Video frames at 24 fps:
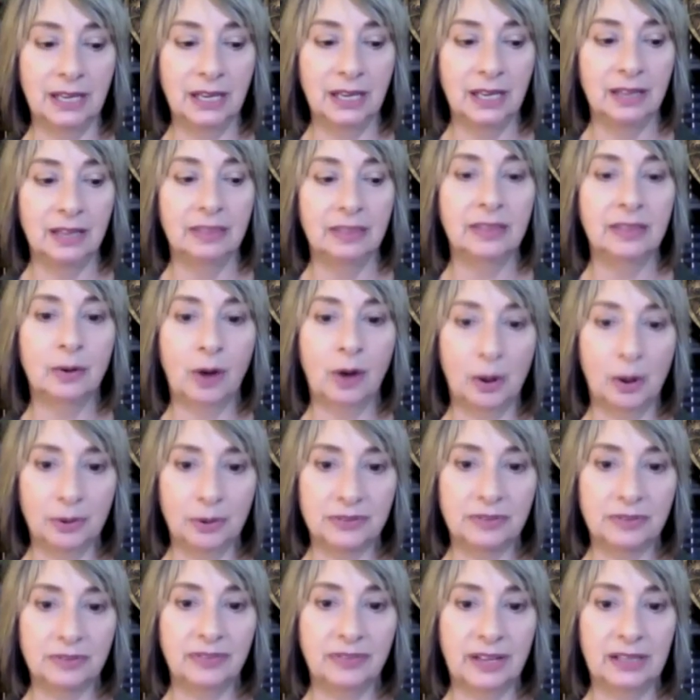they're
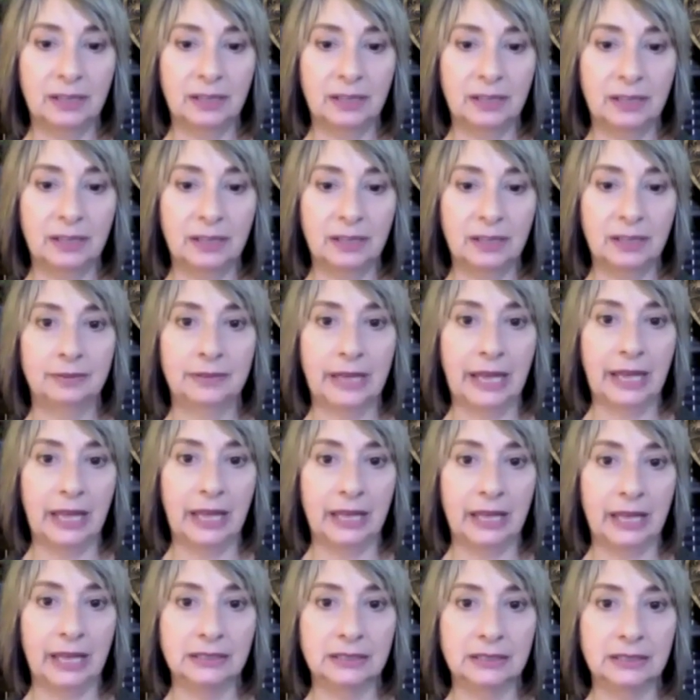always available,
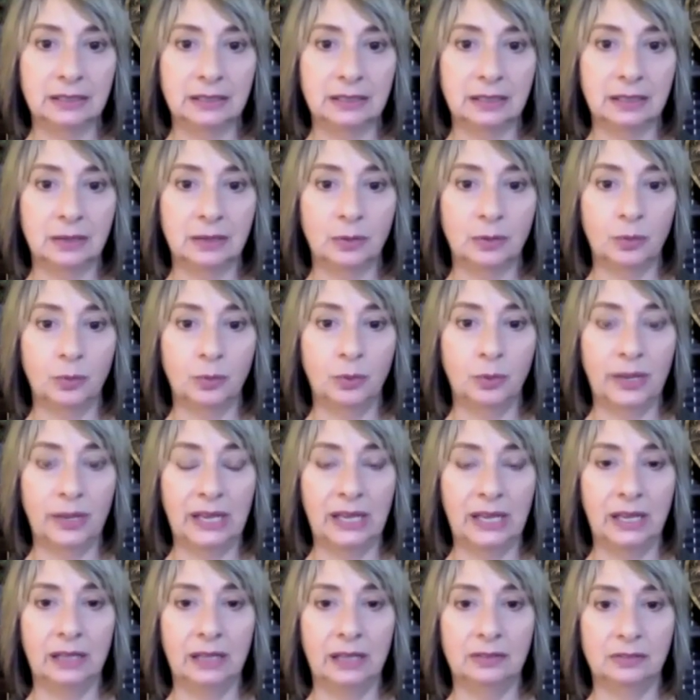and
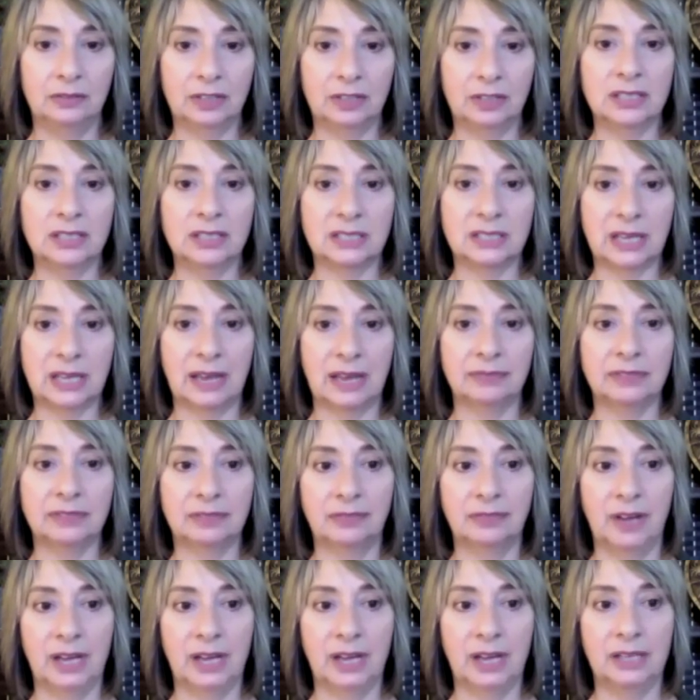we just have to
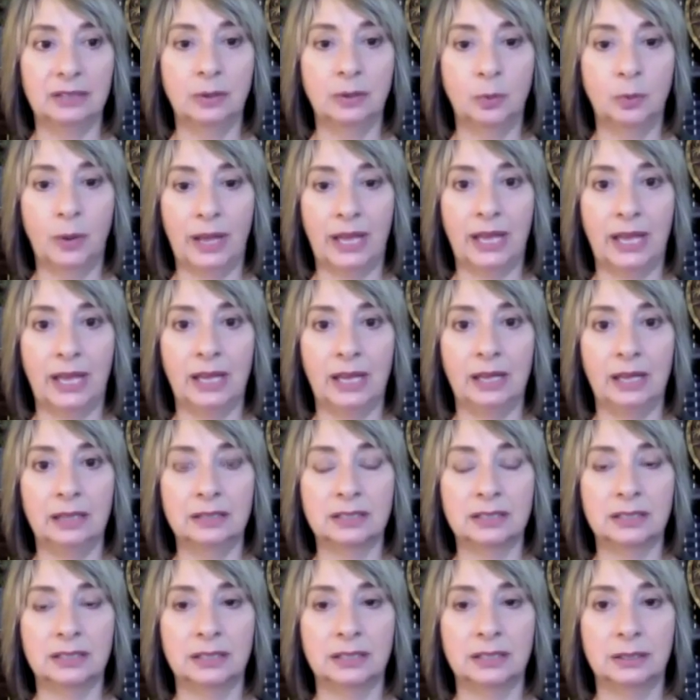find a way
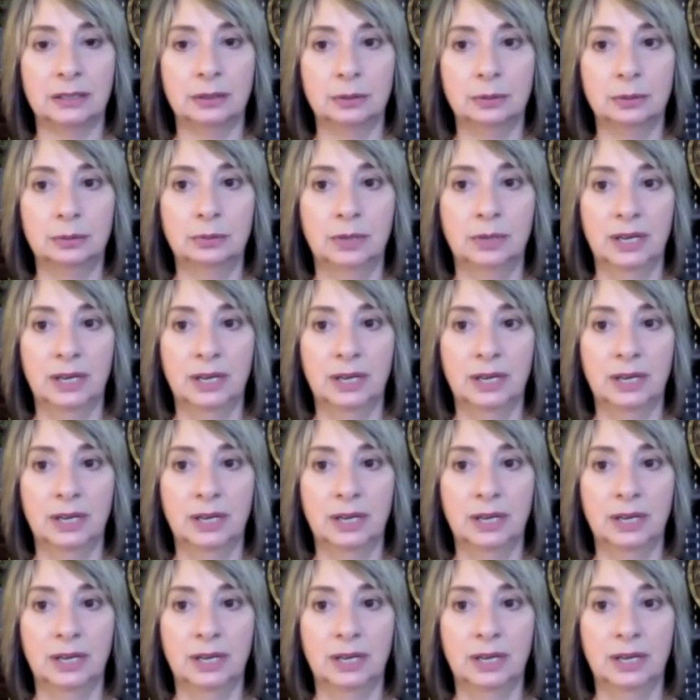to